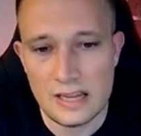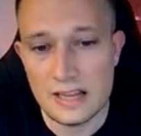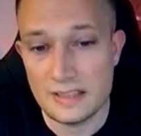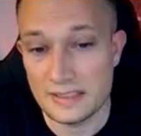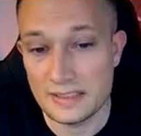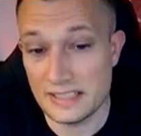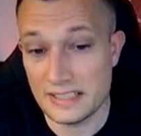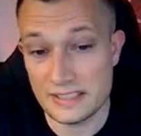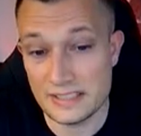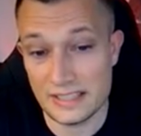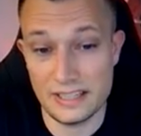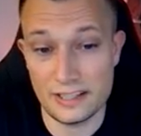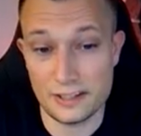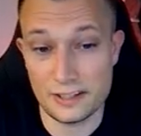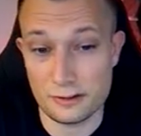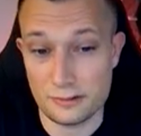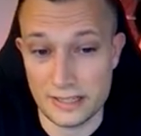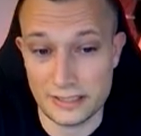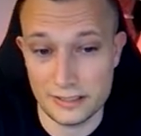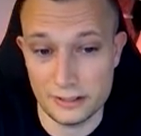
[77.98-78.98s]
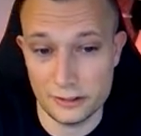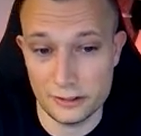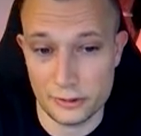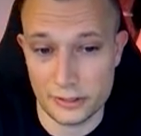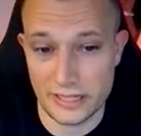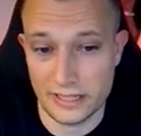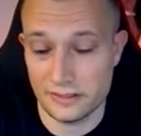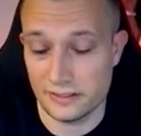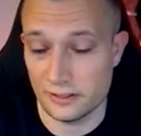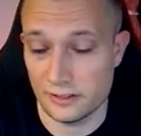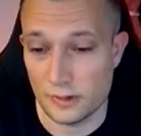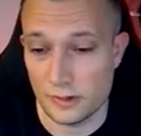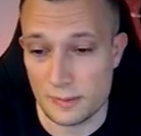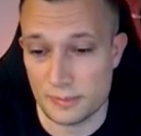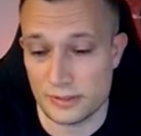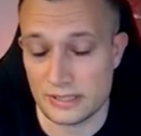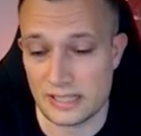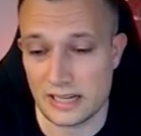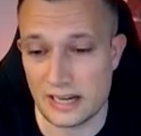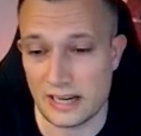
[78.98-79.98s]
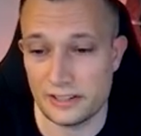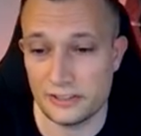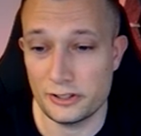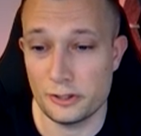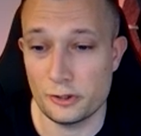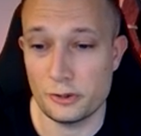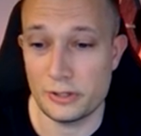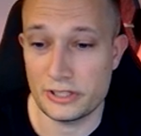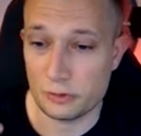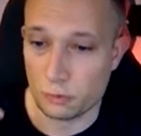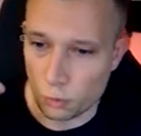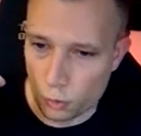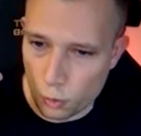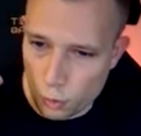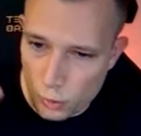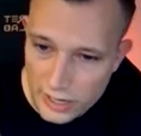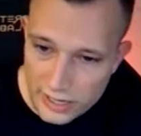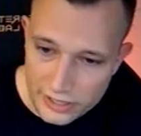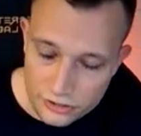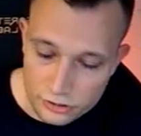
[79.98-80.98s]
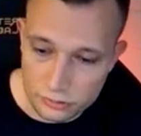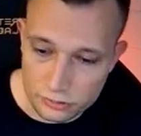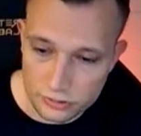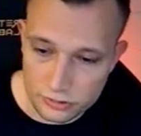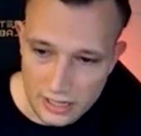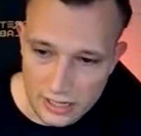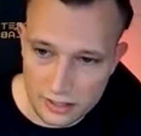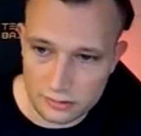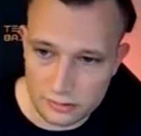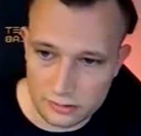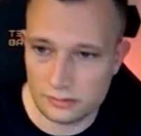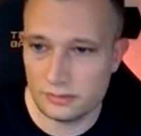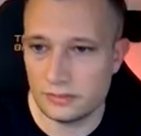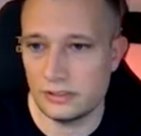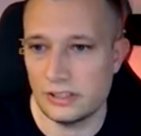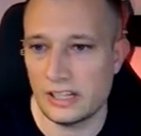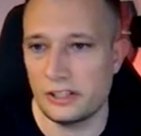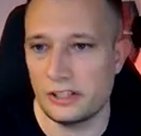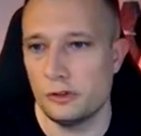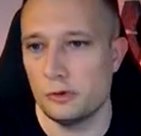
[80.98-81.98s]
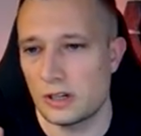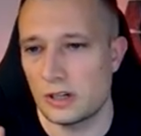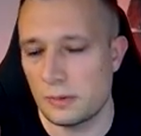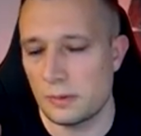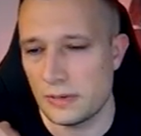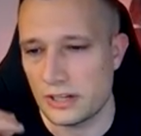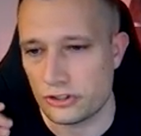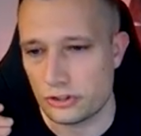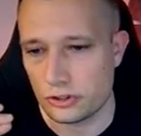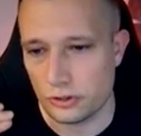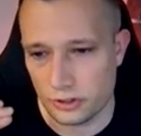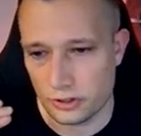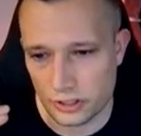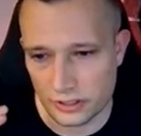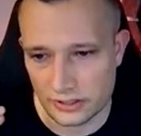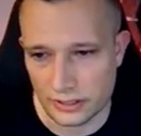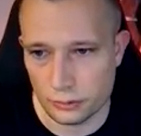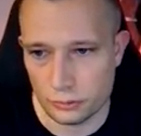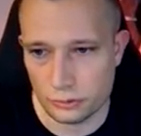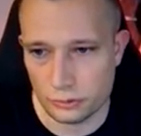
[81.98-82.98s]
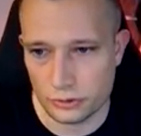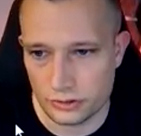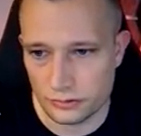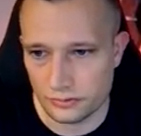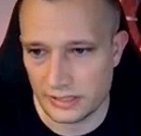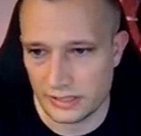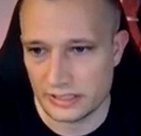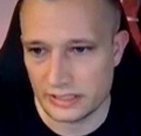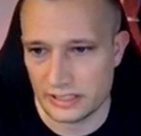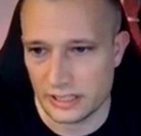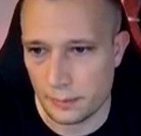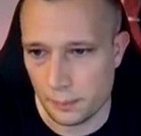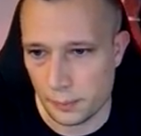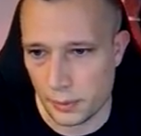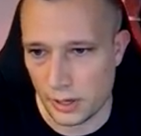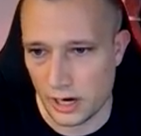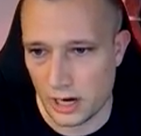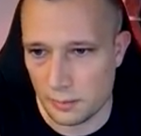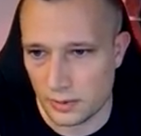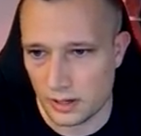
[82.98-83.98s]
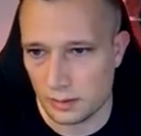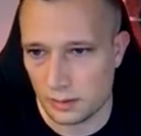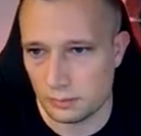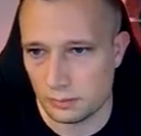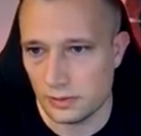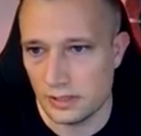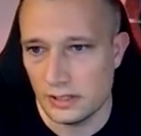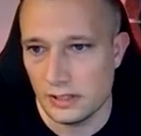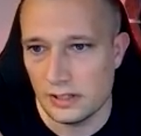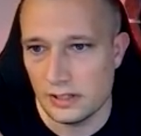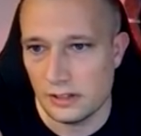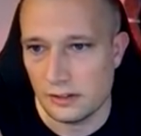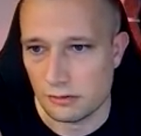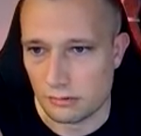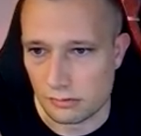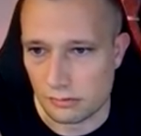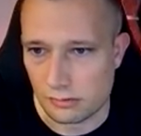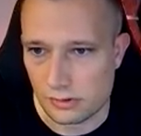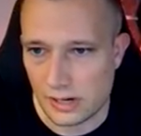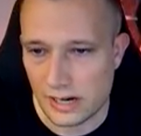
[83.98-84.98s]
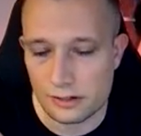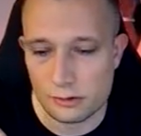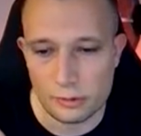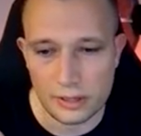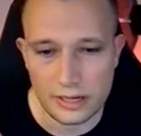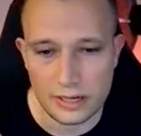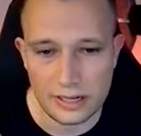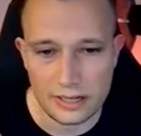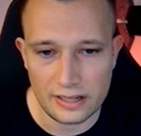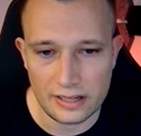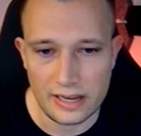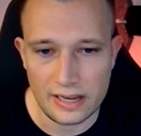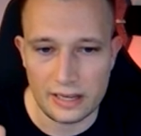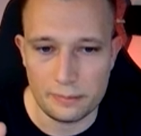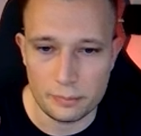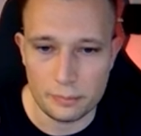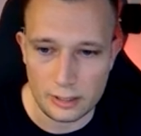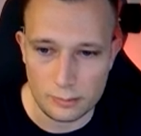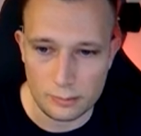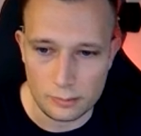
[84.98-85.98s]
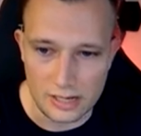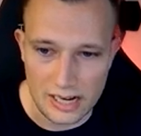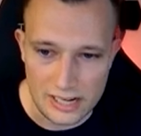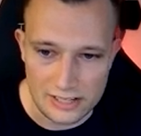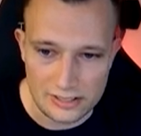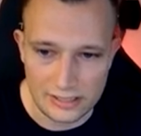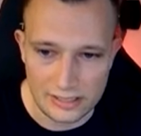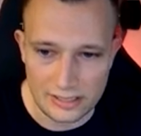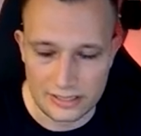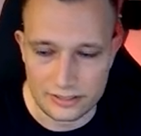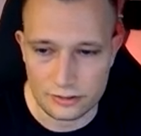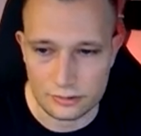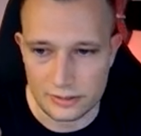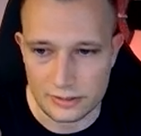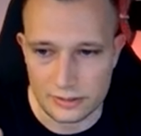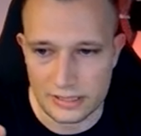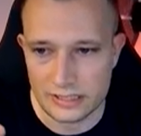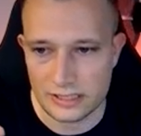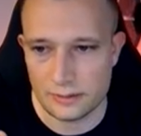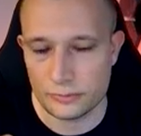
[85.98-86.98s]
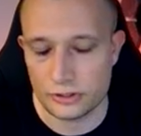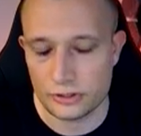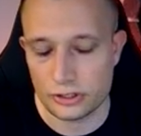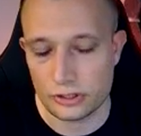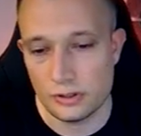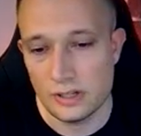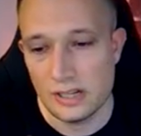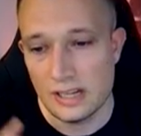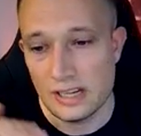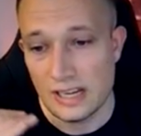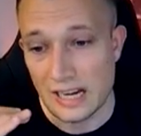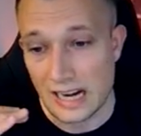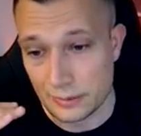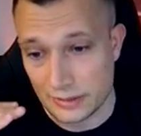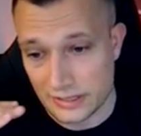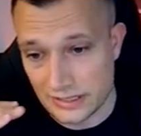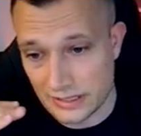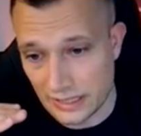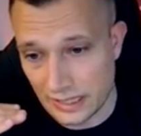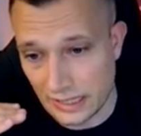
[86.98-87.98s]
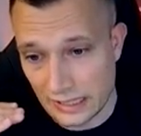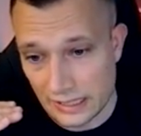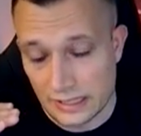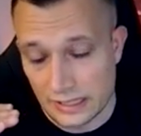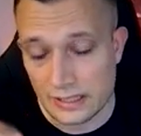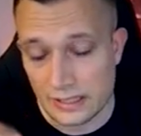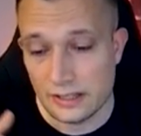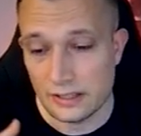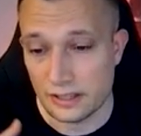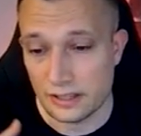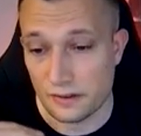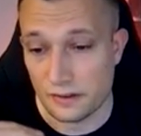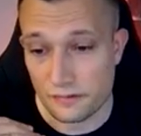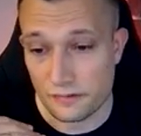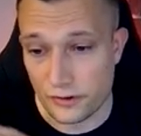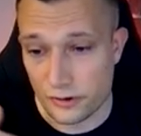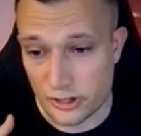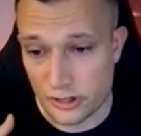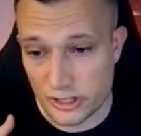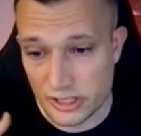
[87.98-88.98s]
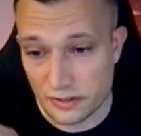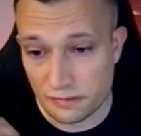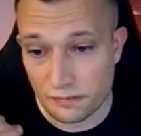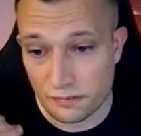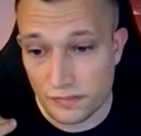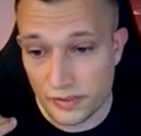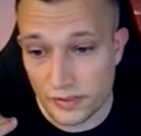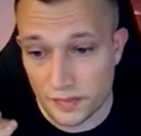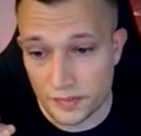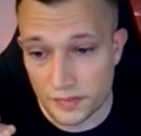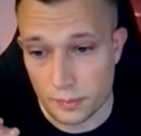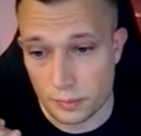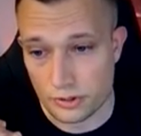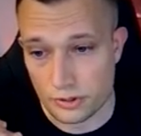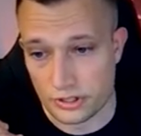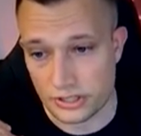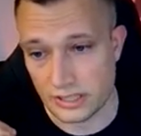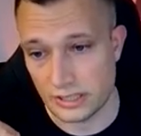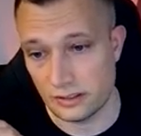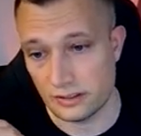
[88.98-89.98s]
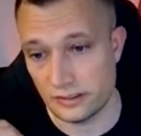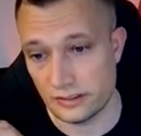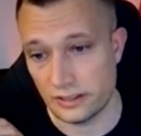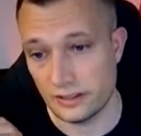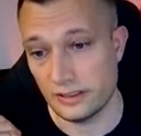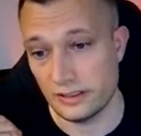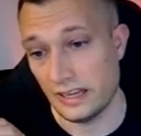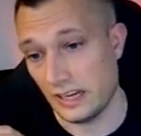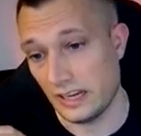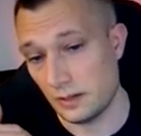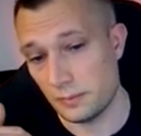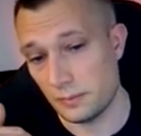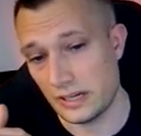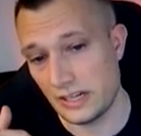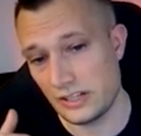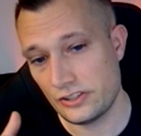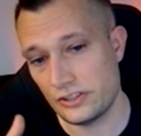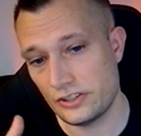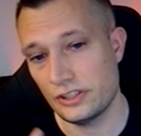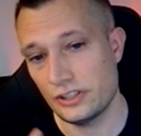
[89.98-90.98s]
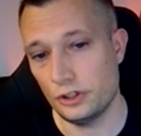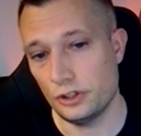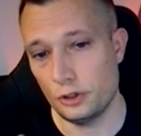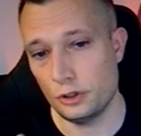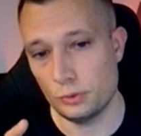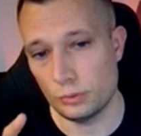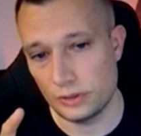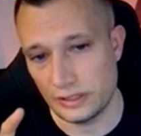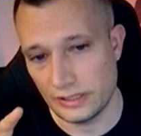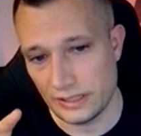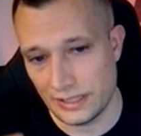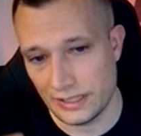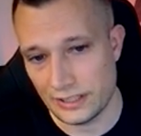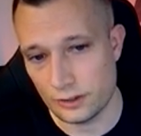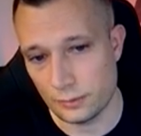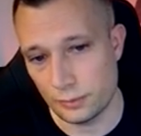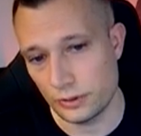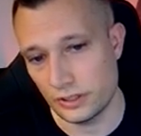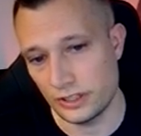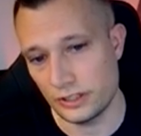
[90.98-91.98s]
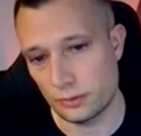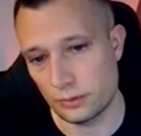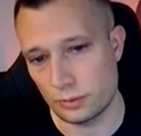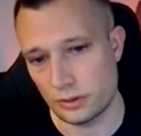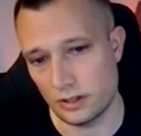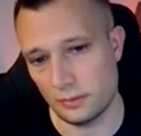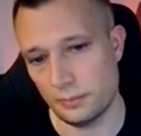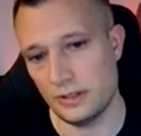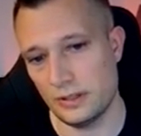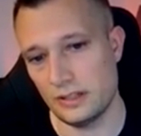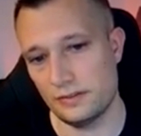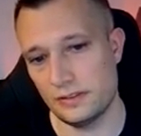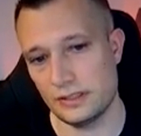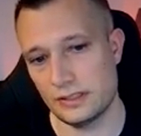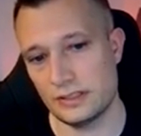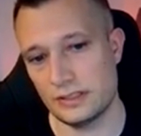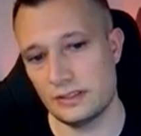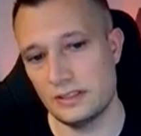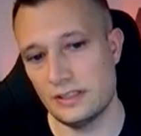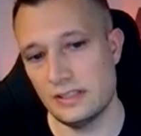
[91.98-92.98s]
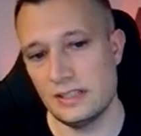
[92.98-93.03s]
Then it's incorrect located on the website. You know, it's way too down. Like, you want to make sure those things, they pop up right away and people actually get to read them. So I would say the first 50% of the landing page, you will need to put in your product benefits.